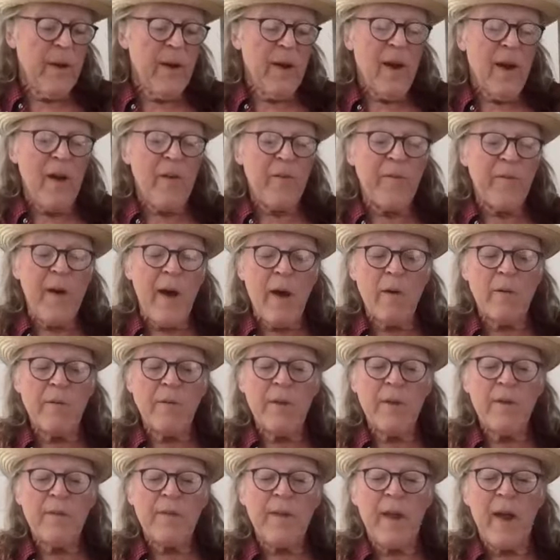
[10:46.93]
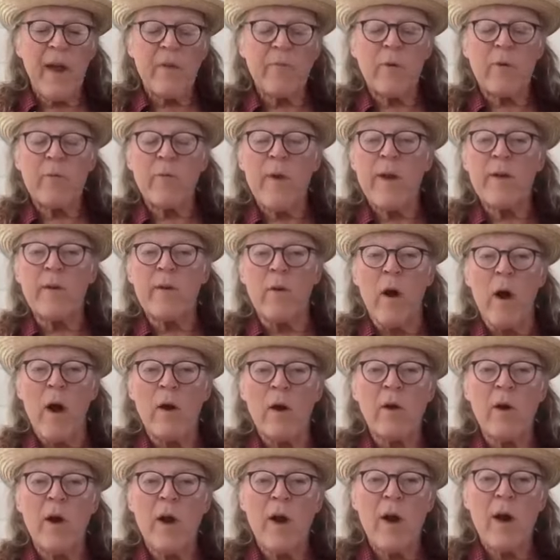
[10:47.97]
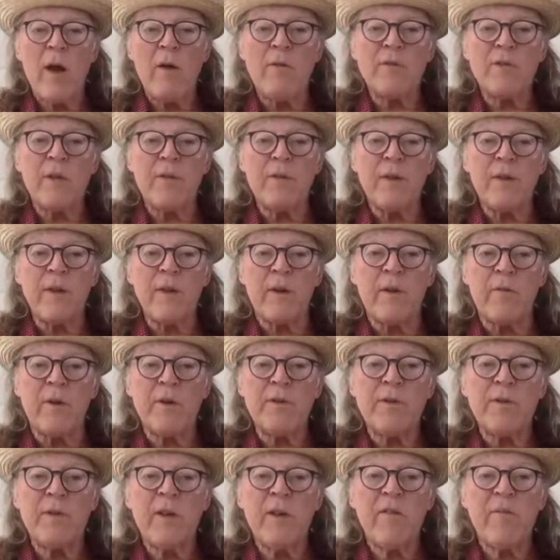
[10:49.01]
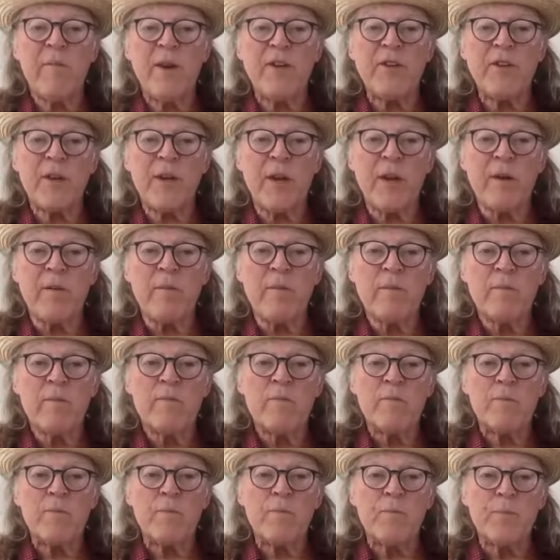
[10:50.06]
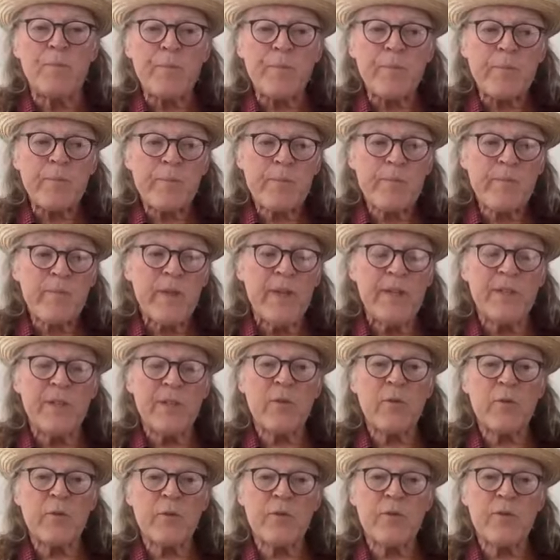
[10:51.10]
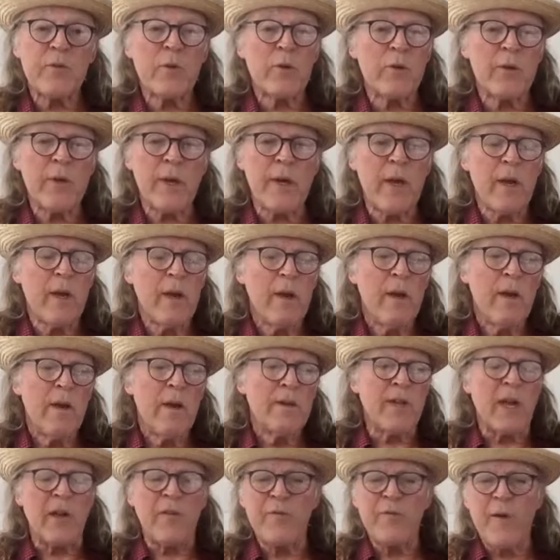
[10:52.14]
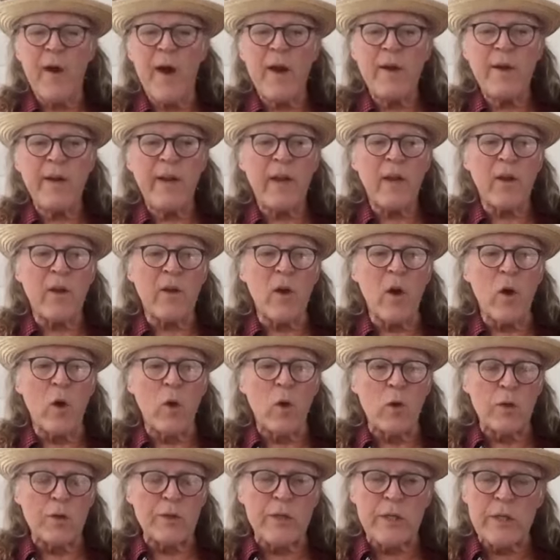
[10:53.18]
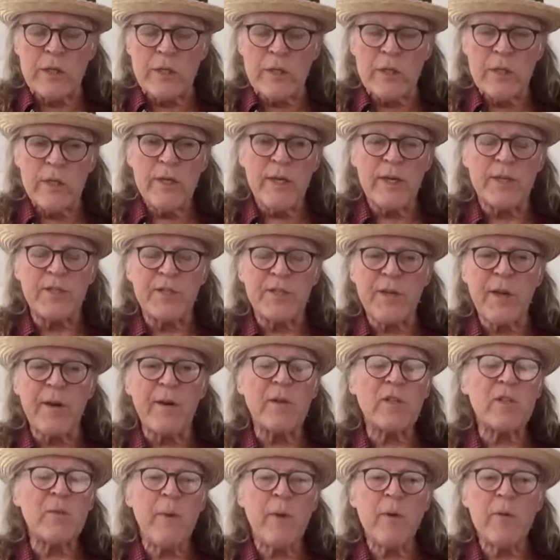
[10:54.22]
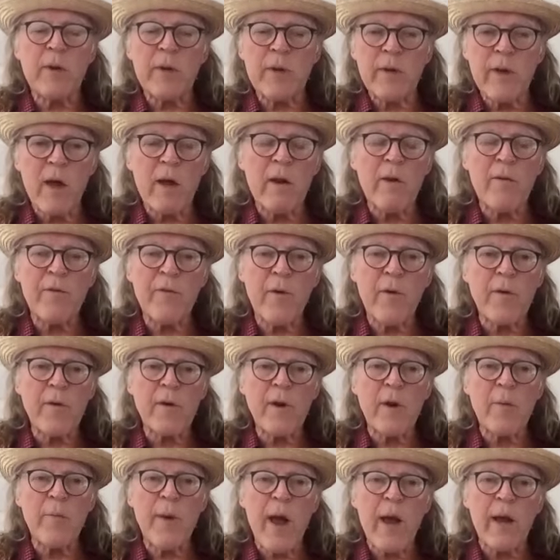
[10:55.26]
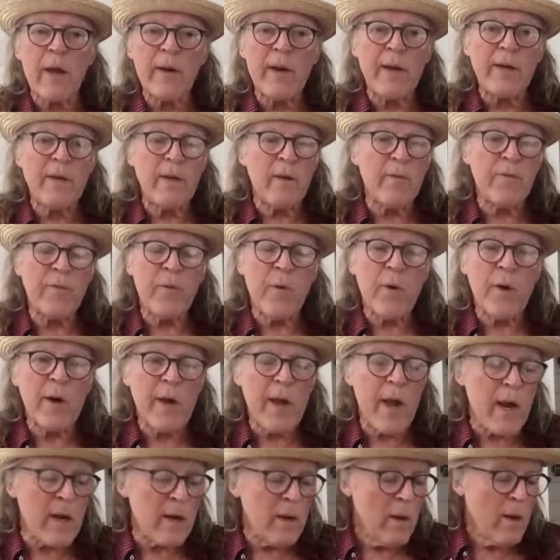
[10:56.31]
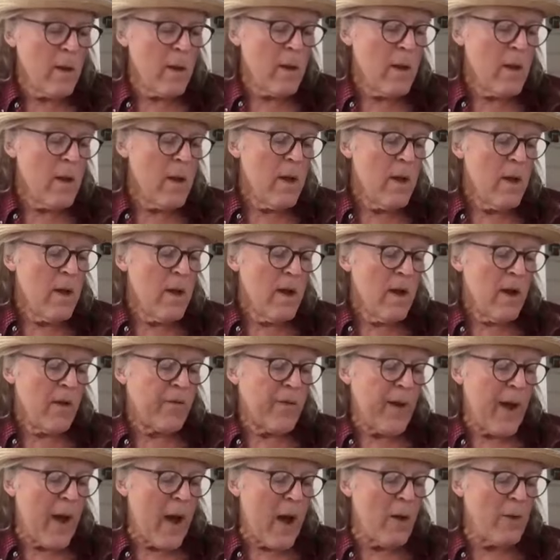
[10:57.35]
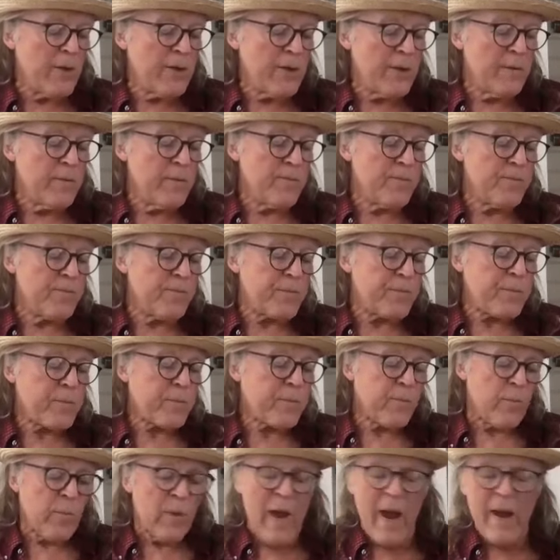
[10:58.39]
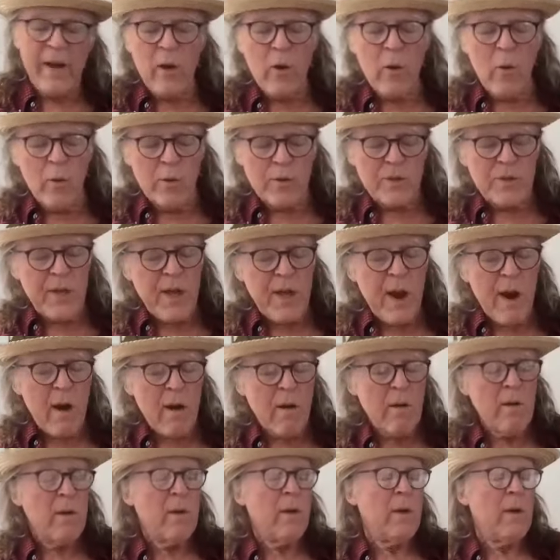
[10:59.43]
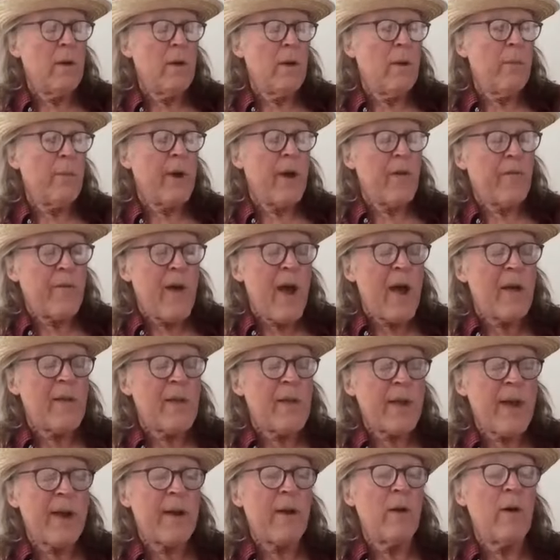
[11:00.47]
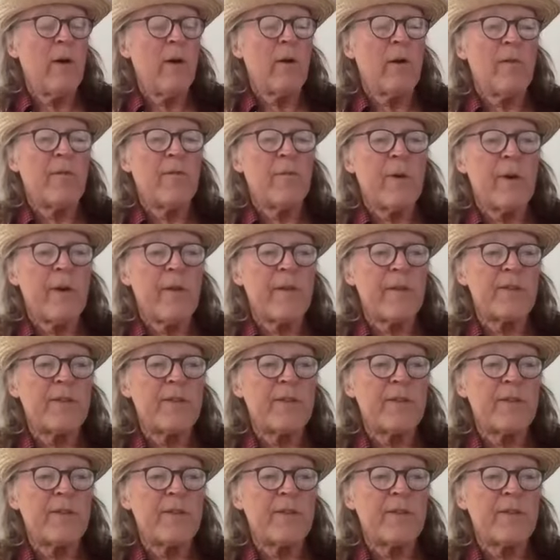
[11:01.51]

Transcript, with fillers: I found the Edward Randall archives at the University of Michigan it's truly it's like finding gold at Sutter's Mill in California back in 1848. Found, I knew it was there, but I finally got a hold of one of the